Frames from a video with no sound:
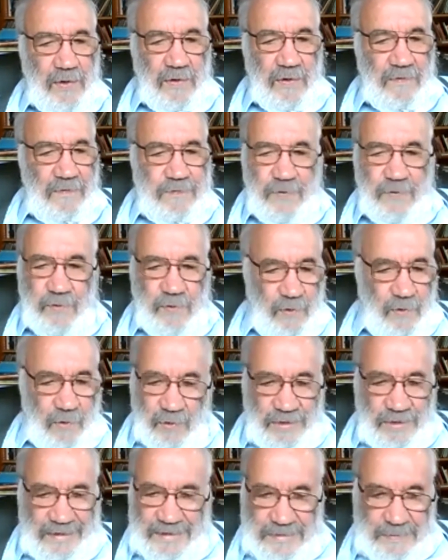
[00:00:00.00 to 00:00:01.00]

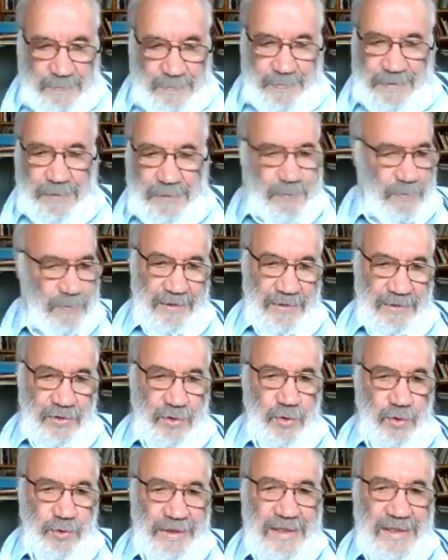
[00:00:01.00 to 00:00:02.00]
all these people
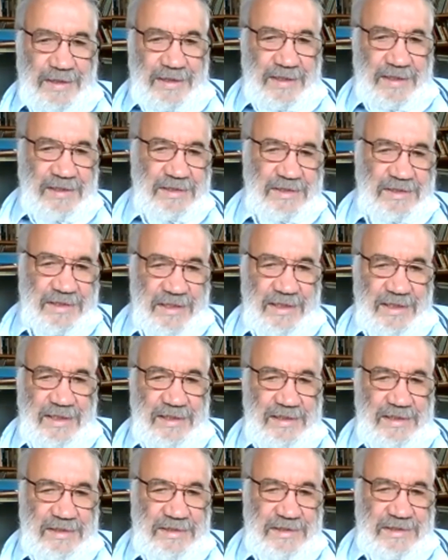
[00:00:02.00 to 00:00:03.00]
to
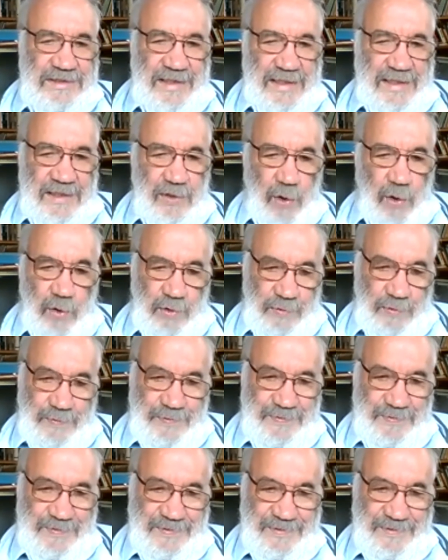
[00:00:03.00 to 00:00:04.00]
interchange their own.
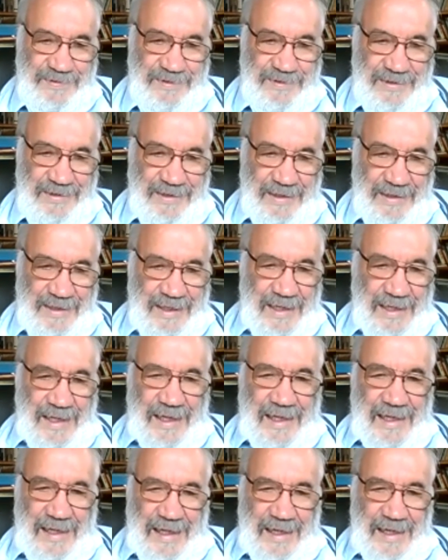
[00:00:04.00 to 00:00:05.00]

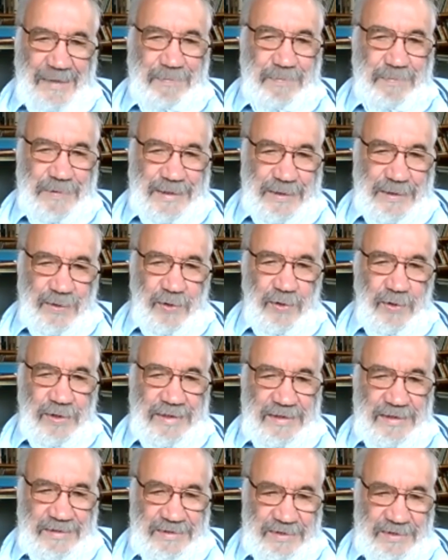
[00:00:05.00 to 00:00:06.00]
Every
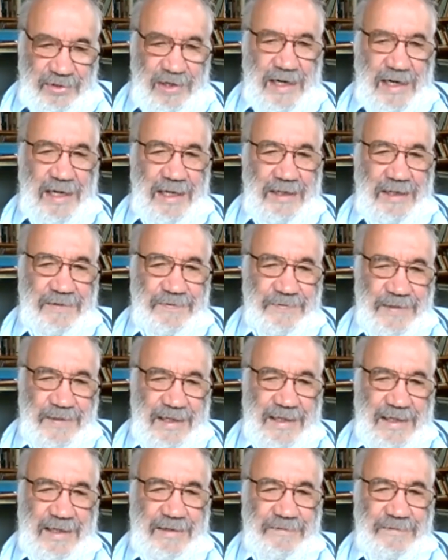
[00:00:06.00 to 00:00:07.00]
other tribe,
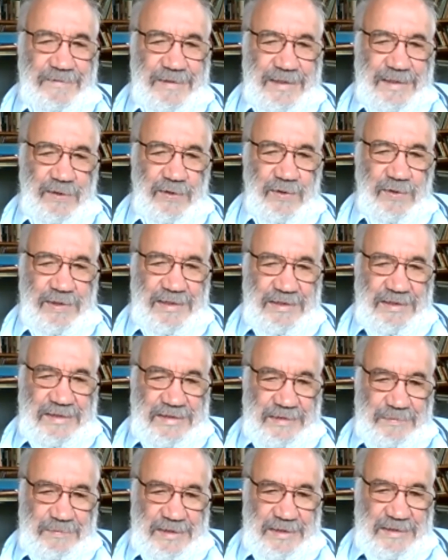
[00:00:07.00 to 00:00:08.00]
every other
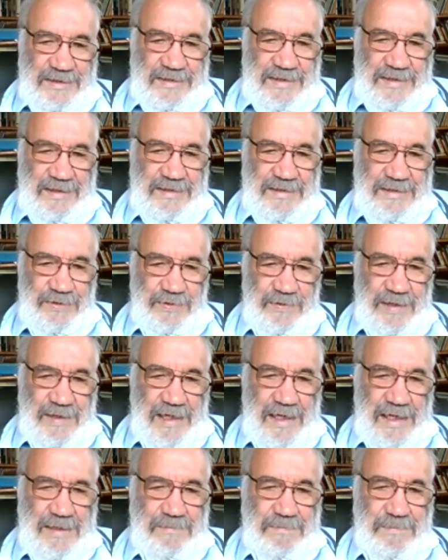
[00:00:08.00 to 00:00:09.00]
civilization,
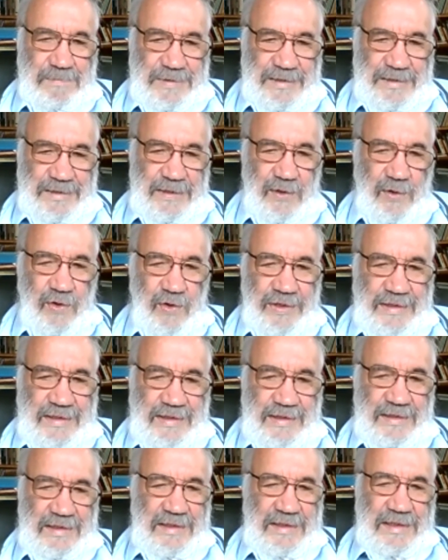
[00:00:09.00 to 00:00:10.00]
every
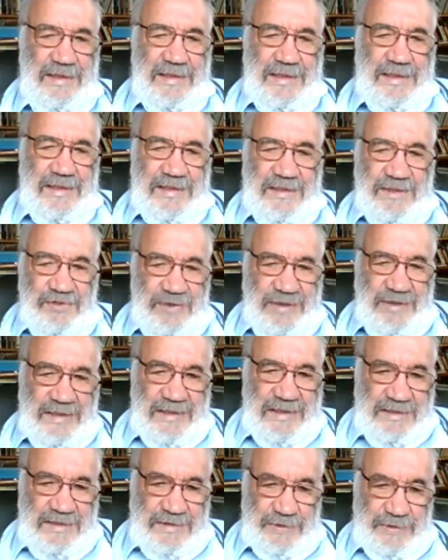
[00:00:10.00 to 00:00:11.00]
other
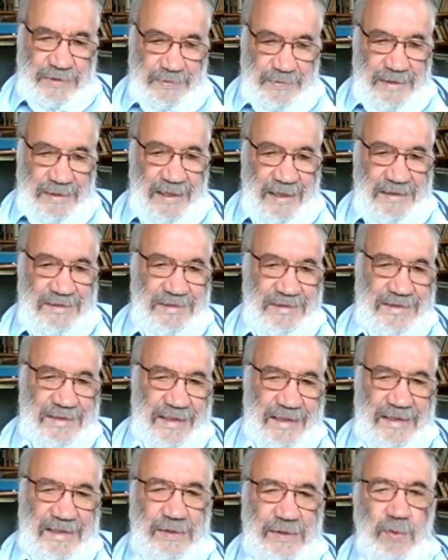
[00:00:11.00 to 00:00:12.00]
religion has
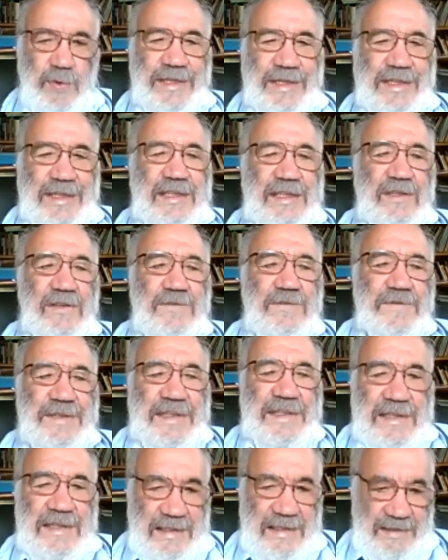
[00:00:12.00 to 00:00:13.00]
their way of
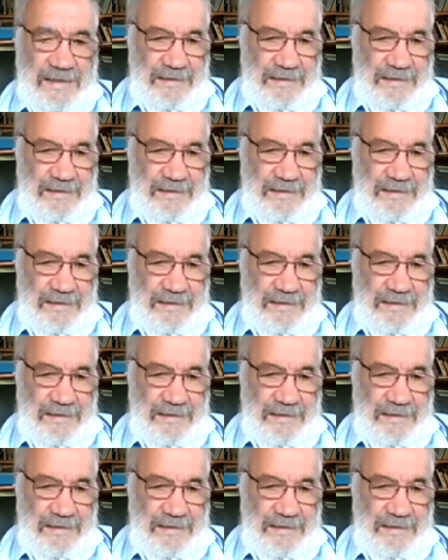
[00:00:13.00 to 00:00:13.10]
healing.